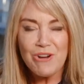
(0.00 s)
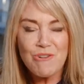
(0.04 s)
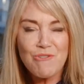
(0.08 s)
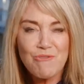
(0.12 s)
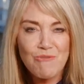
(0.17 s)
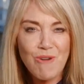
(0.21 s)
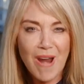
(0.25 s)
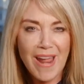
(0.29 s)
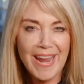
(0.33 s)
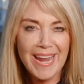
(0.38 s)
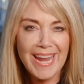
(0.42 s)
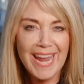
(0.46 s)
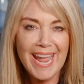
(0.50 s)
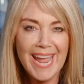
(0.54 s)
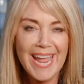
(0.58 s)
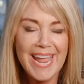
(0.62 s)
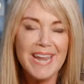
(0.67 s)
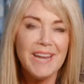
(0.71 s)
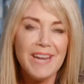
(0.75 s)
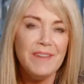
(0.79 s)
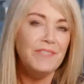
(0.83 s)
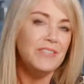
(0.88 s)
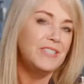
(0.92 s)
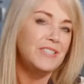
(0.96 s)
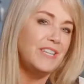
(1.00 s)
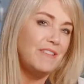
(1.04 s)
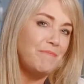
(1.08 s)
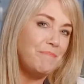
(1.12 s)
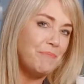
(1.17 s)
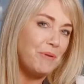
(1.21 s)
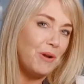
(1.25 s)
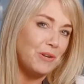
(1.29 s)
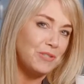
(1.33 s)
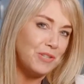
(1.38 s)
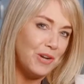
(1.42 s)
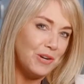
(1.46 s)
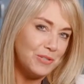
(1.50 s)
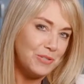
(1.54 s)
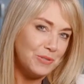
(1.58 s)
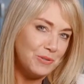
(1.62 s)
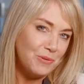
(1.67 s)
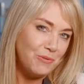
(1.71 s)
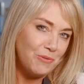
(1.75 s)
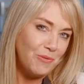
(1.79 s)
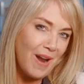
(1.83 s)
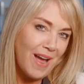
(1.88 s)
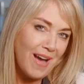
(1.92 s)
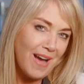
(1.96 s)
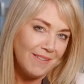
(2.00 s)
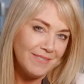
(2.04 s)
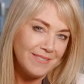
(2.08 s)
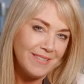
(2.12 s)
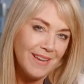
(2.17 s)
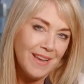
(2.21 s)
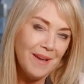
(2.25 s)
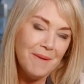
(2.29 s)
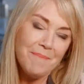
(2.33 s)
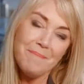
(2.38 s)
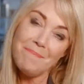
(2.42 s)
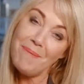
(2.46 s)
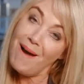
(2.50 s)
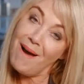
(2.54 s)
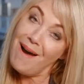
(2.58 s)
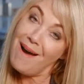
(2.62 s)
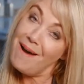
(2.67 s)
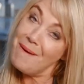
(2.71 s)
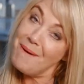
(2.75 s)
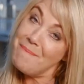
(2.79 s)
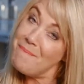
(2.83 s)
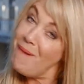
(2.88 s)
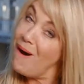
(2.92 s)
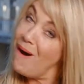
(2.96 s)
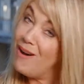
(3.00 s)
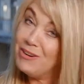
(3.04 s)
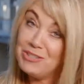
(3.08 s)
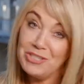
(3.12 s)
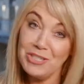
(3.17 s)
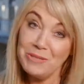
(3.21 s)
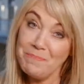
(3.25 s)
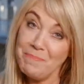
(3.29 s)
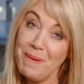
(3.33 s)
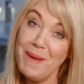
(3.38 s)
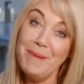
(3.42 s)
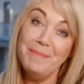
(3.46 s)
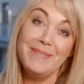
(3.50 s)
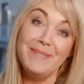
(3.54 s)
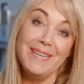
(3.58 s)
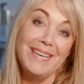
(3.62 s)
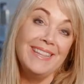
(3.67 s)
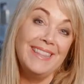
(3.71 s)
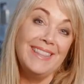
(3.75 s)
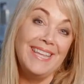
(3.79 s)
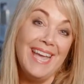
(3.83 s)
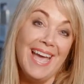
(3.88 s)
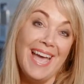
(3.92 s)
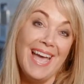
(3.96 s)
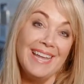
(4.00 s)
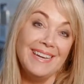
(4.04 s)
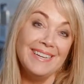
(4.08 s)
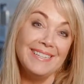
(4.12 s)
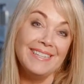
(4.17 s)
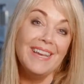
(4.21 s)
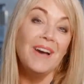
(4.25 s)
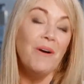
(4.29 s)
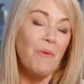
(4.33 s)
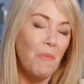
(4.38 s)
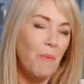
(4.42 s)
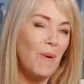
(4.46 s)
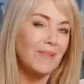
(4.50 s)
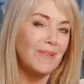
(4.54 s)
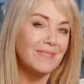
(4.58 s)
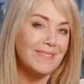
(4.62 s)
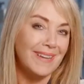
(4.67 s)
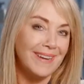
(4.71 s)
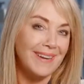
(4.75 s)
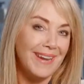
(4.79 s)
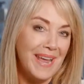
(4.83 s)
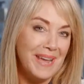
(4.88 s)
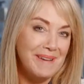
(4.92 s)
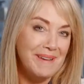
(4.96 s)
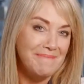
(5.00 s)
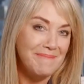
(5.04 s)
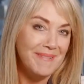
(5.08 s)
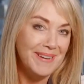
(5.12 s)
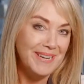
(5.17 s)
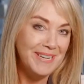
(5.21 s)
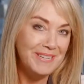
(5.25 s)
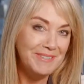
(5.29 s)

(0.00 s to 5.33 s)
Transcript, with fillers: Great, innovative products all round, but Mark just picked it at the end. Well done him.